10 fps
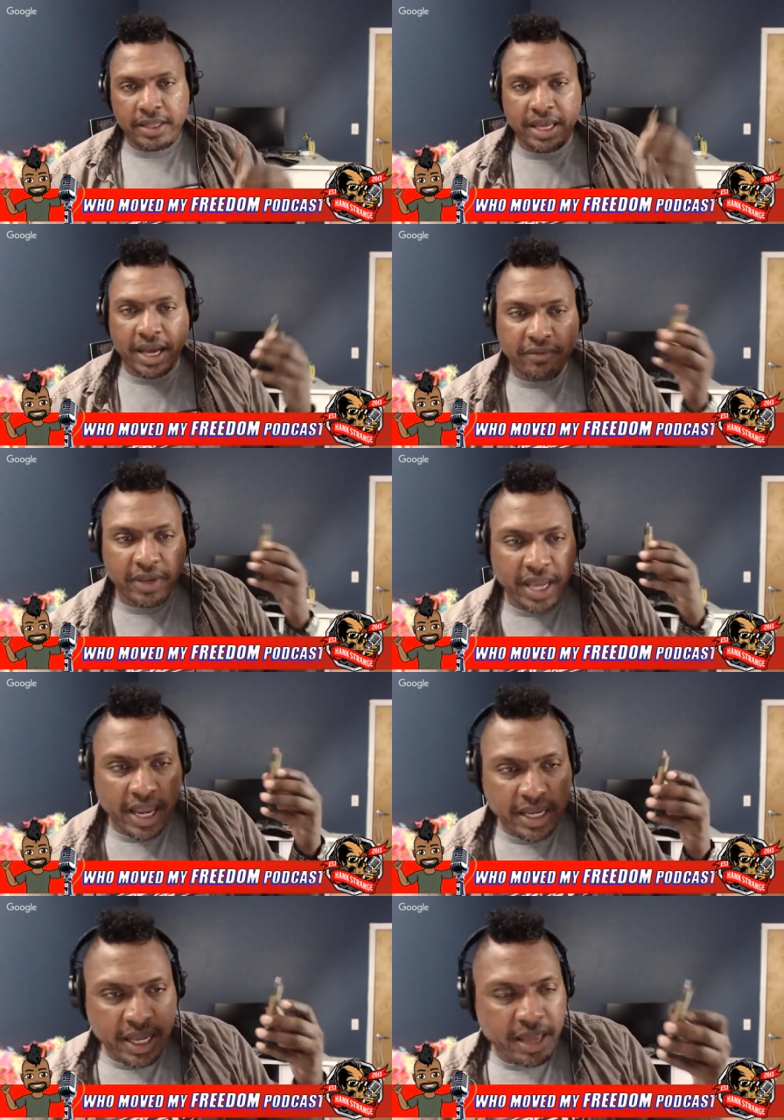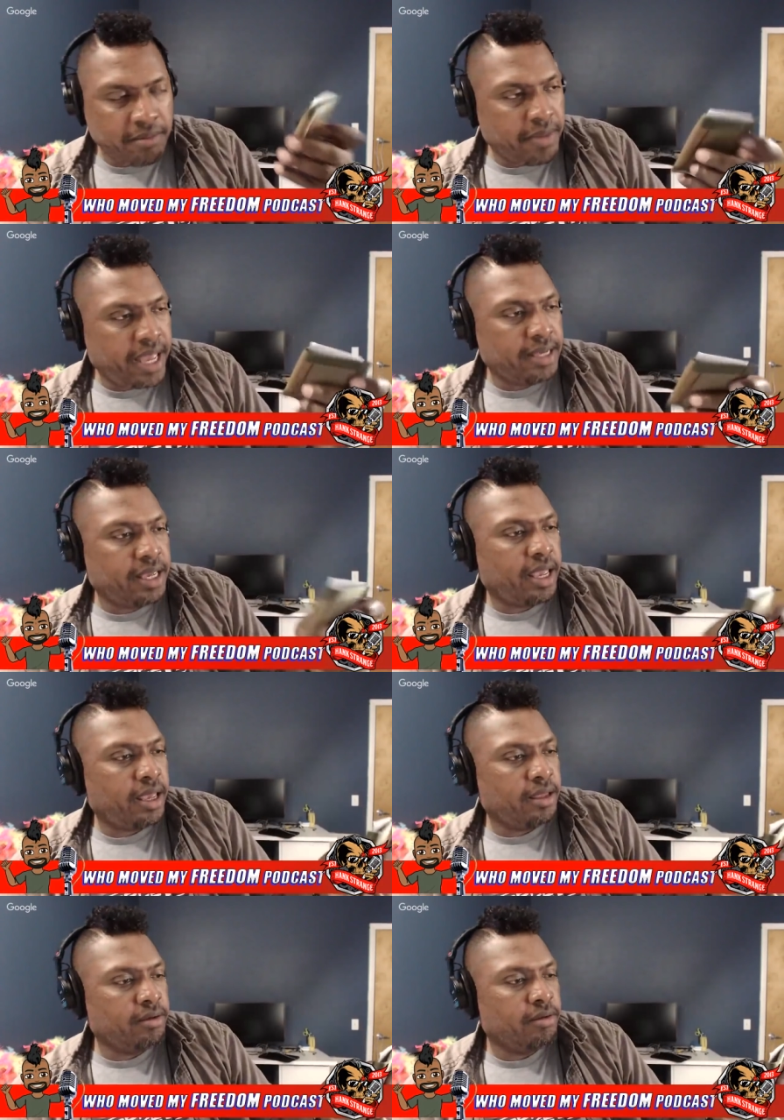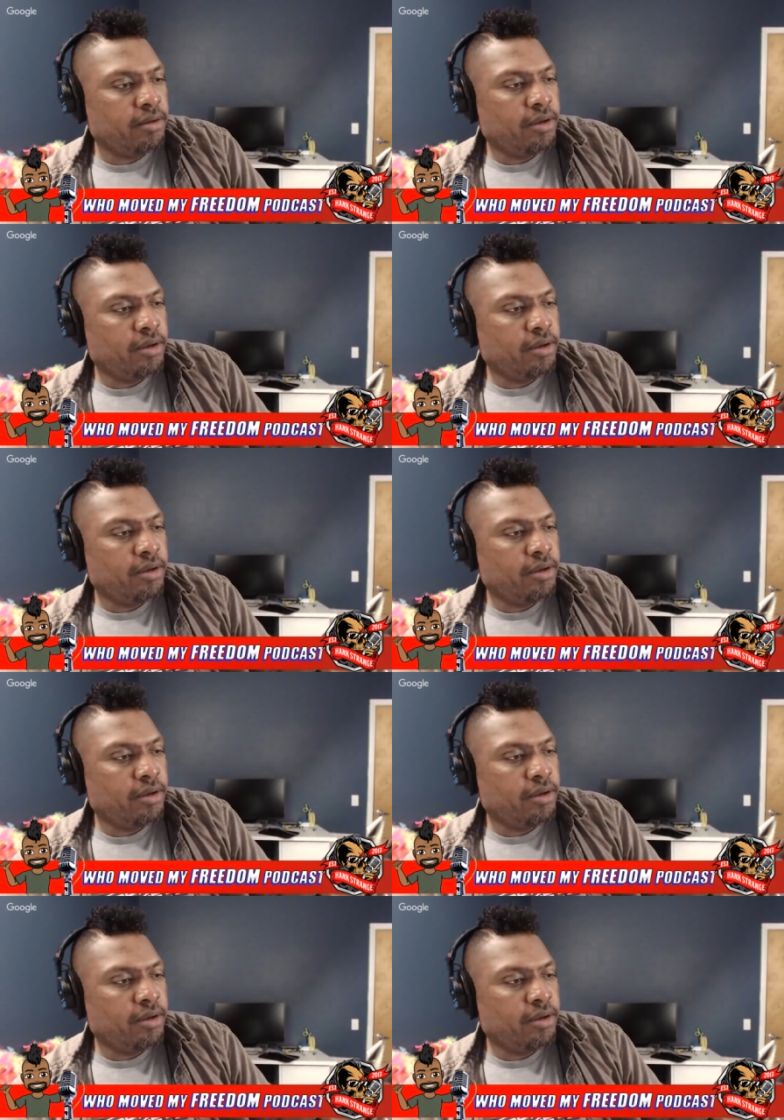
the IV88 Man Can